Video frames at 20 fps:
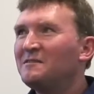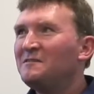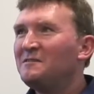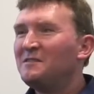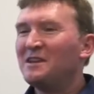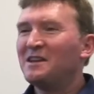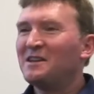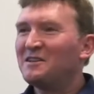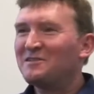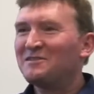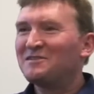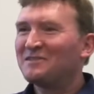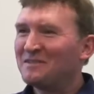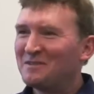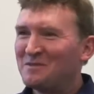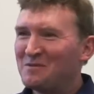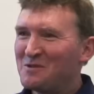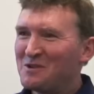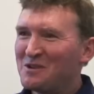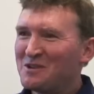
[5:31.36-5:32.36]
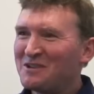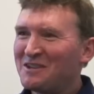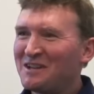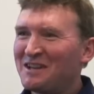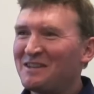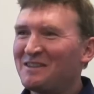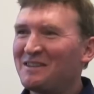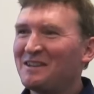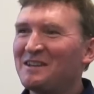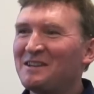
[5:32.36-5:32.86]
Yes, in a word.
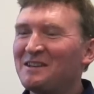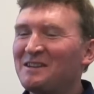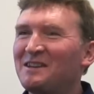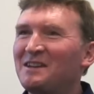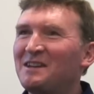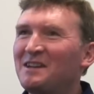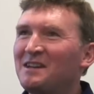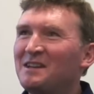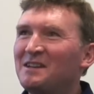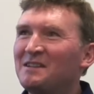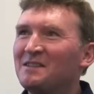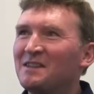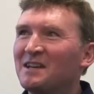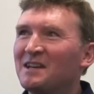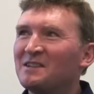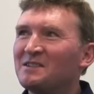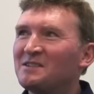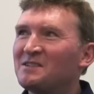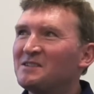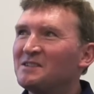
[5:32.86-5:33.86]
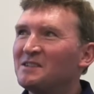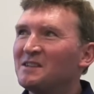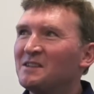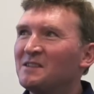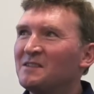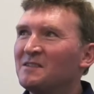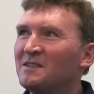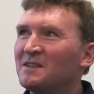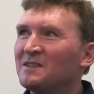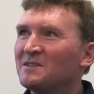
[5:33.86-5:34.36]
I think that
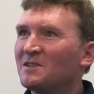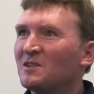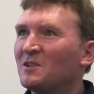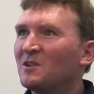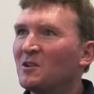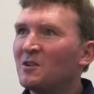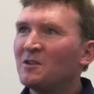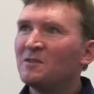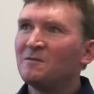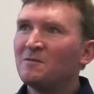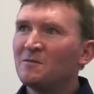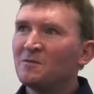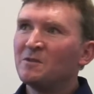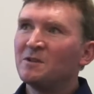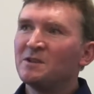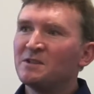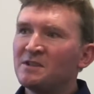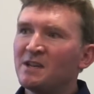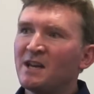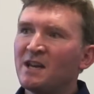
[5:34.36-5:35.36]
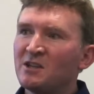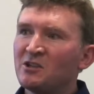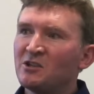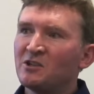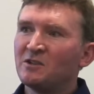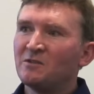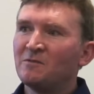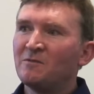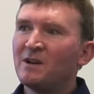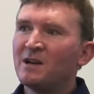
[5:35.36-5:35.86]
there's a lot of
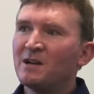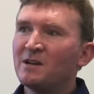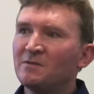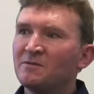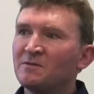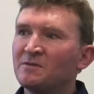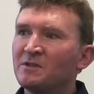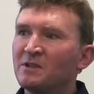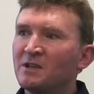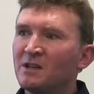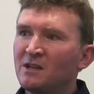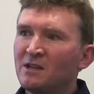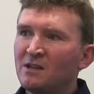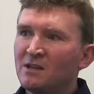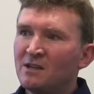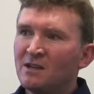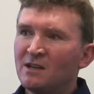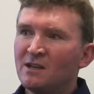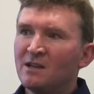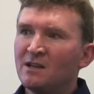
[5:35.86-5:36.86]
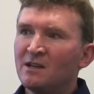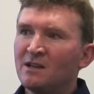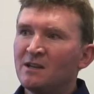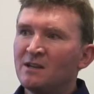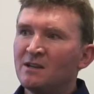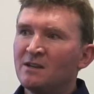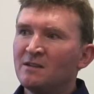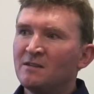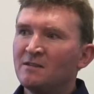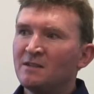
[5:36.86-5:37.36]
orientation around
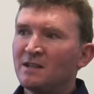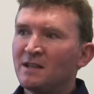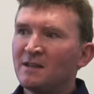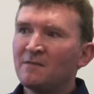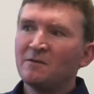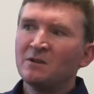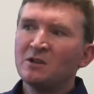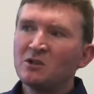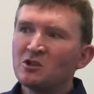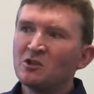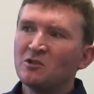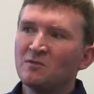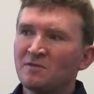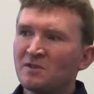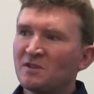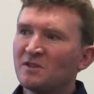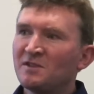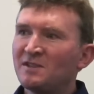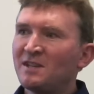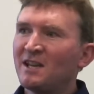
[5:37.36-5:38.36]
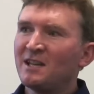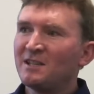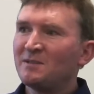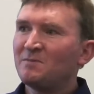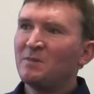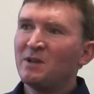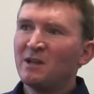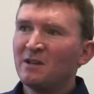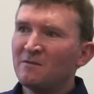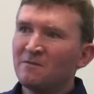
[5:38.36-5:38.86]
the definition of success
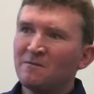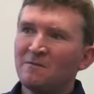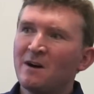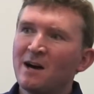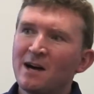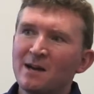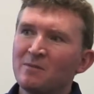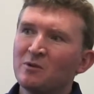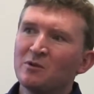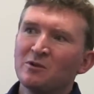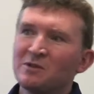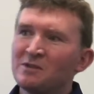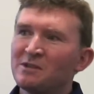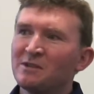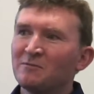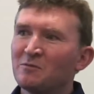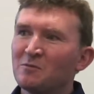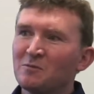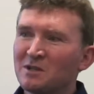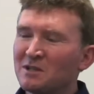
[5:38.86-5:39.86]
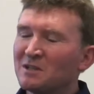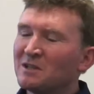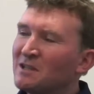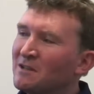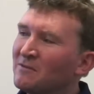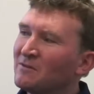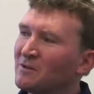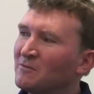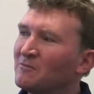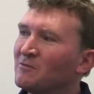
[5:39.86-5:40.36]
being fibre into everybody's
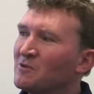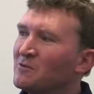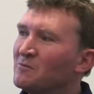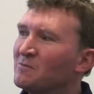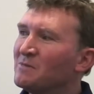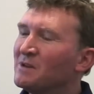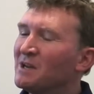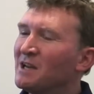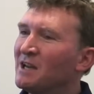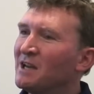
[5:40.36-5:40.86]
living room.